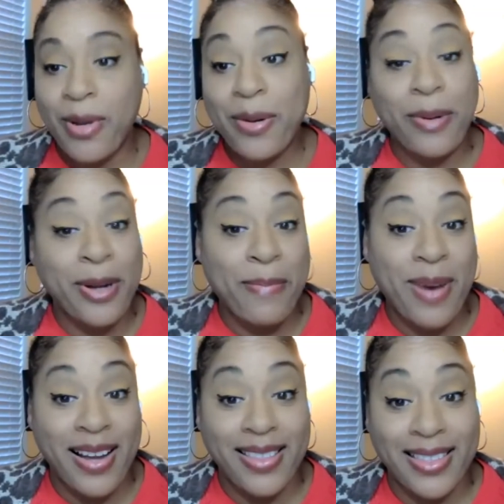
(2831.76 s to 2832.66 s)
I'm going to
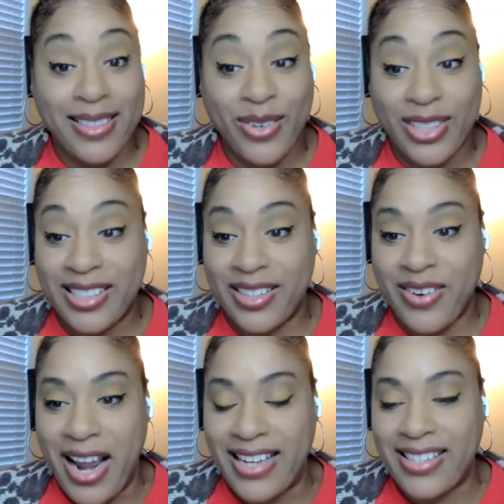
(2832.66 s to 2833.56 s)
combine this question,
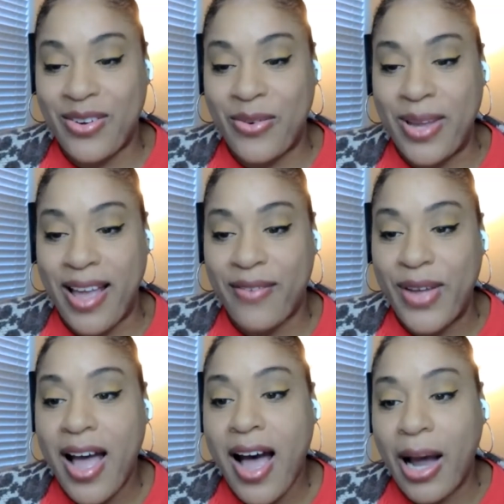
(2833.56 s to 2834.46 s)
right? So we have,
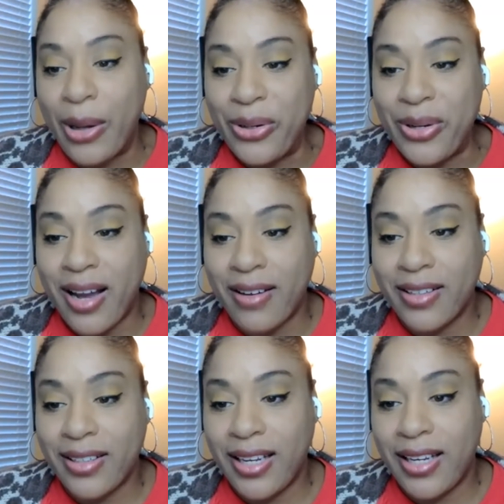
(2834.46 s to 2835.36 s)
how do you
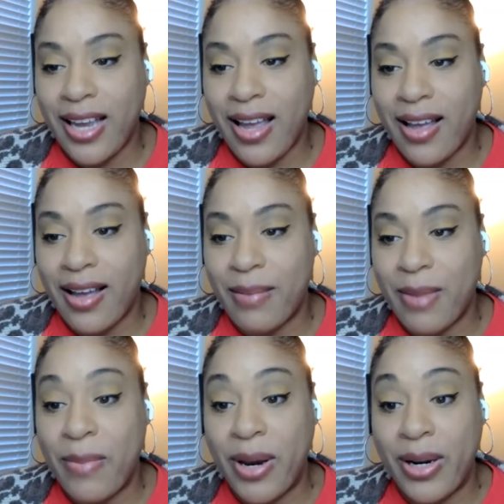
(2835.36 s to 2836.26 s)
calculate
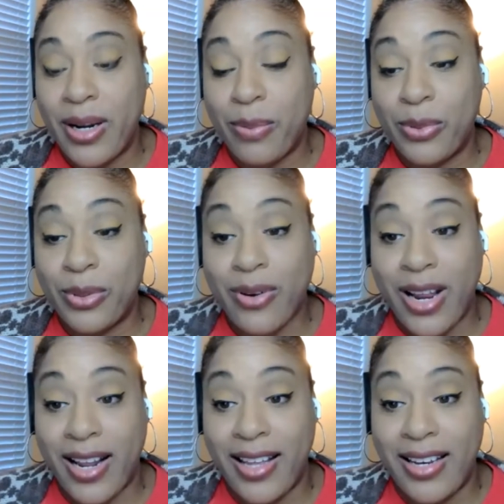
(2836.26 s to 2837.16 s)
a married couple's
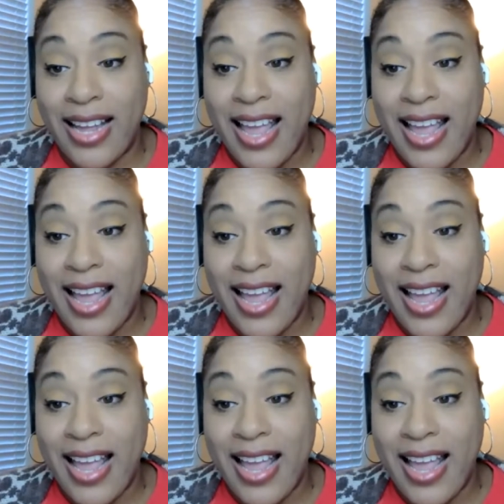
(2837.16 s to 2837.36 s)
credit?